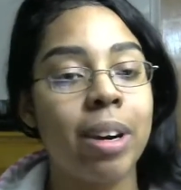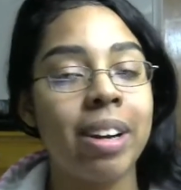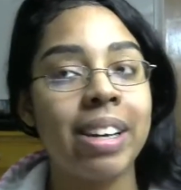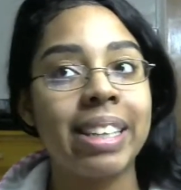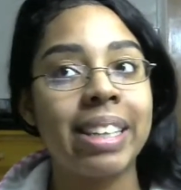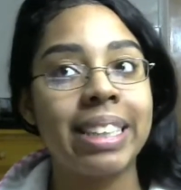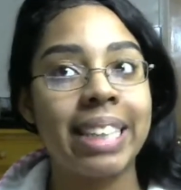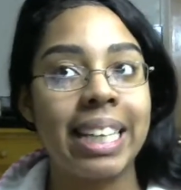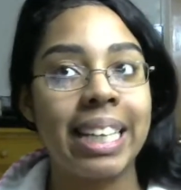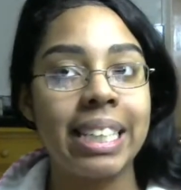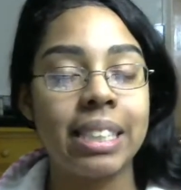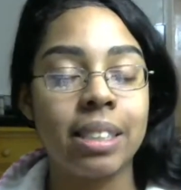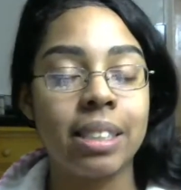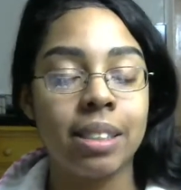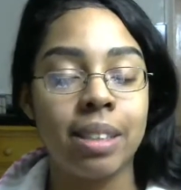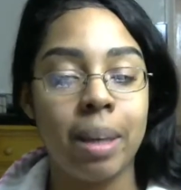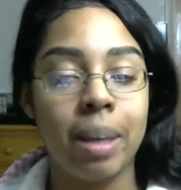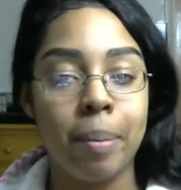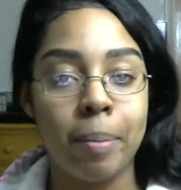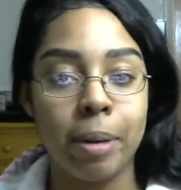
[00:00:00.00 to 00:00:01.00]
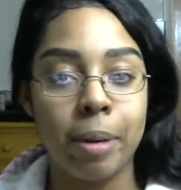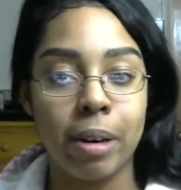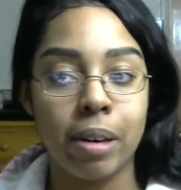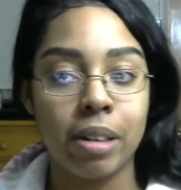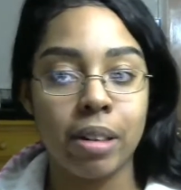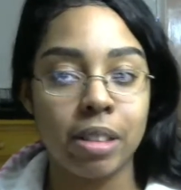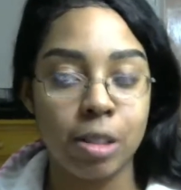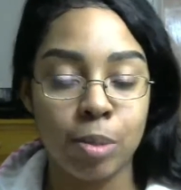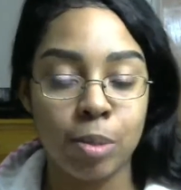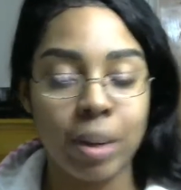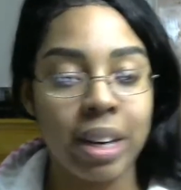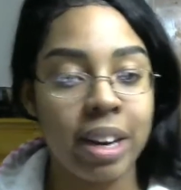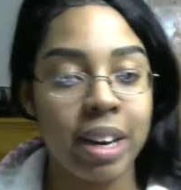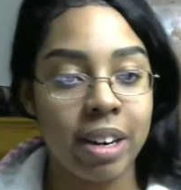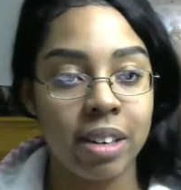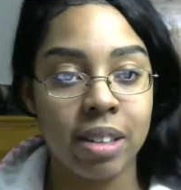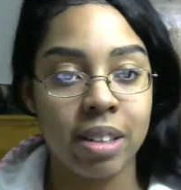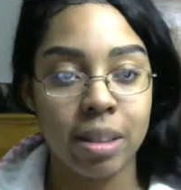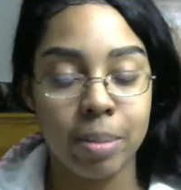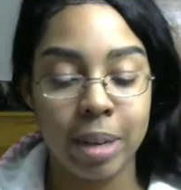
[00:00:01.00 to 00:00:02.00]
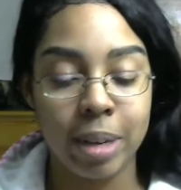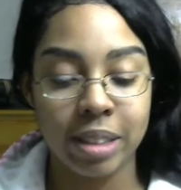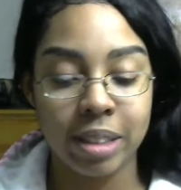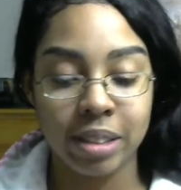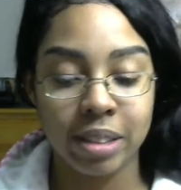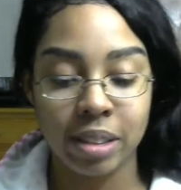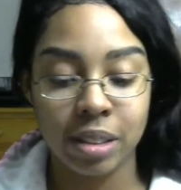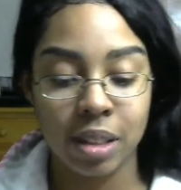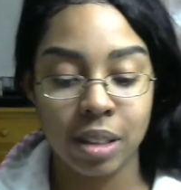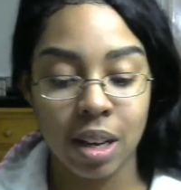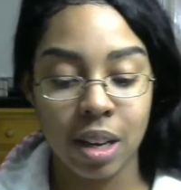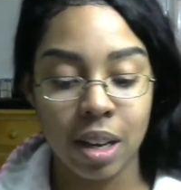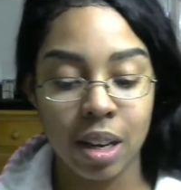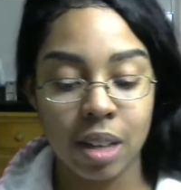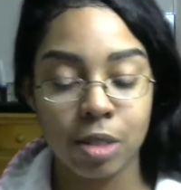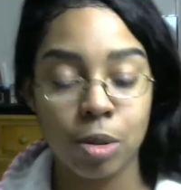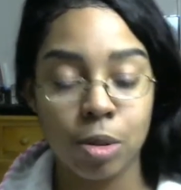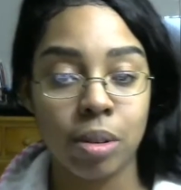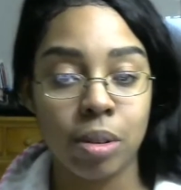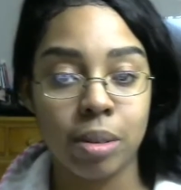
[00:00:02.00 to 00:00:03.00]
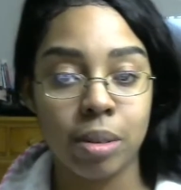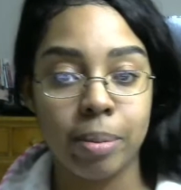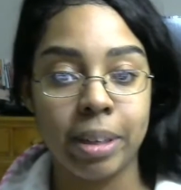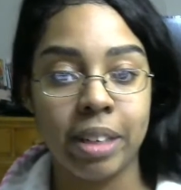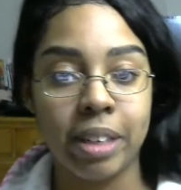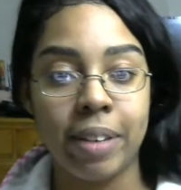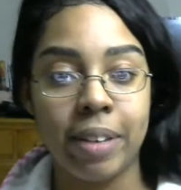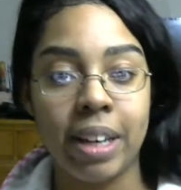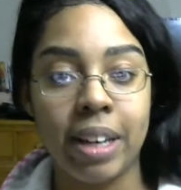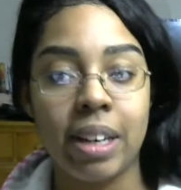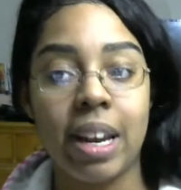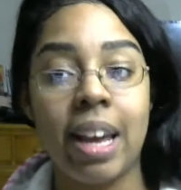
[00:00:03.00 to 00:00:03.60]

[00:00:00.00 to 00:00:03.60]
late December is when I heard about this tournament event.